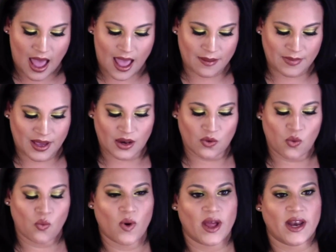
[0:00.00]
I mean,
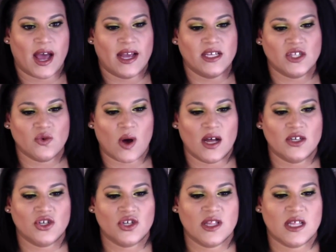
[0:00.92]
when I
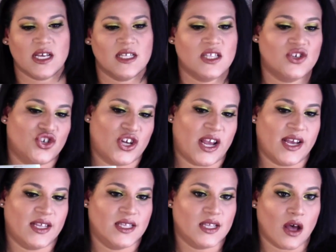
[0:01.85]
swatched these
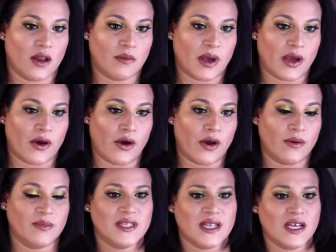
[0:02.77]
shades on my
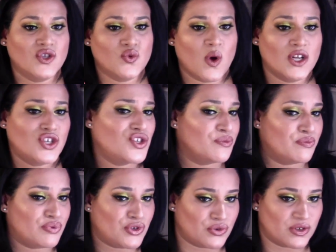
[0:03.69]
arms, they swatched
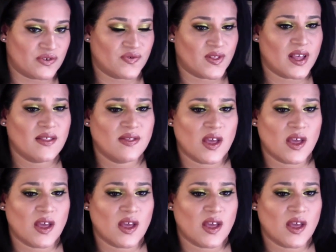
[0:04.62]
beautifully.